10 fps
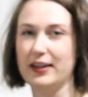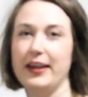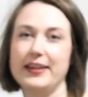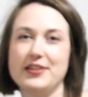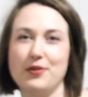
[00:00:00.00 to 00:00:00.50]
the
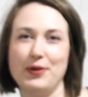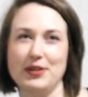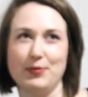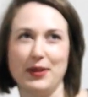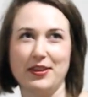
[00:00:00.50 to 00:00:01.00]
layers are
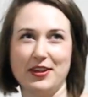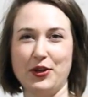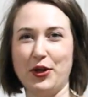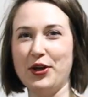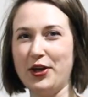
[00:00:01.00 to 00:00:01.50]
meant to be
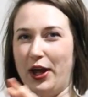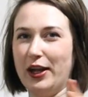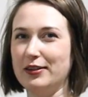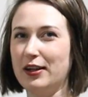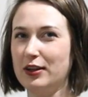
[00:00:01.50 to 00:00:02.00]
thinner
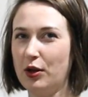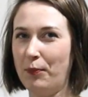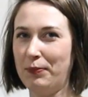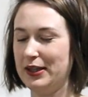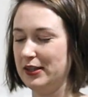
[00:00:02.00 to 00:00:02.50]
and a
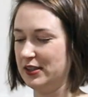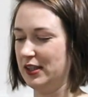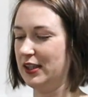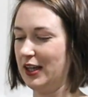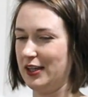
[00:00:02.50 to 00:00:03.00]
lot bigger, so
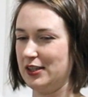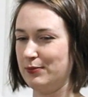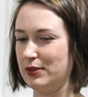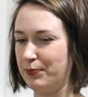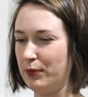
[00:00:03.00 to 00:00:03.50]
the cake is
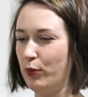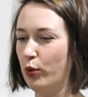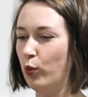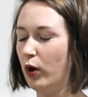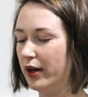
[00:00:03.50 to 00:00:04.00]
meant to be
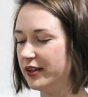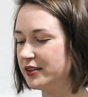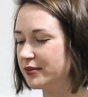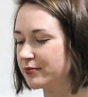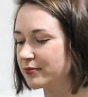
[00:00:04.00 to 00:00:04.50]
more
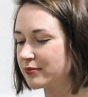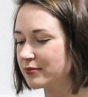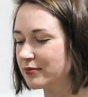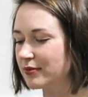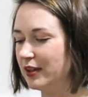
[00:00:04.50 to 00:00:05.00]
wide
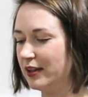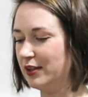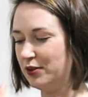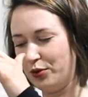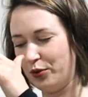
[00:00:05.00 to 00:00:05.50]
than